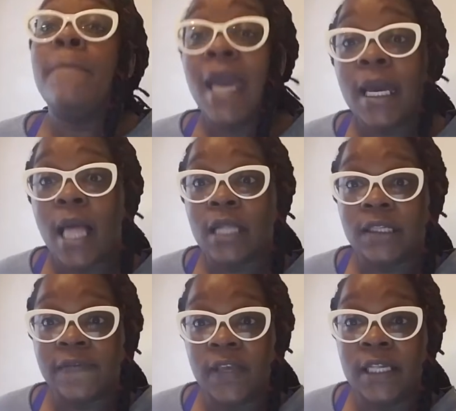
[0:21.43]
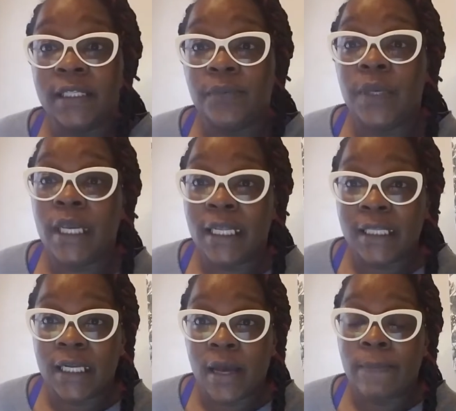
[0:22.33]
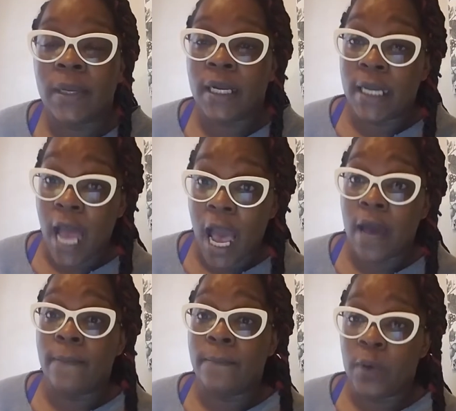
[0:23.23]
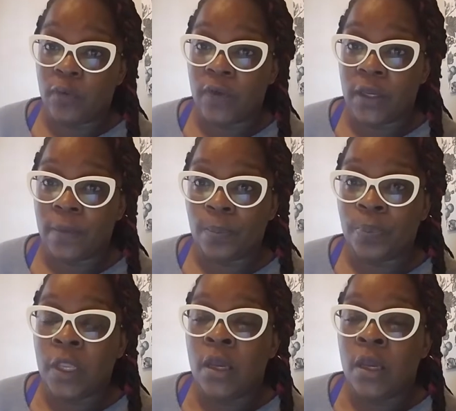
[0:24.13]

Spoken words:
paying lots of fees, we ended up not moving.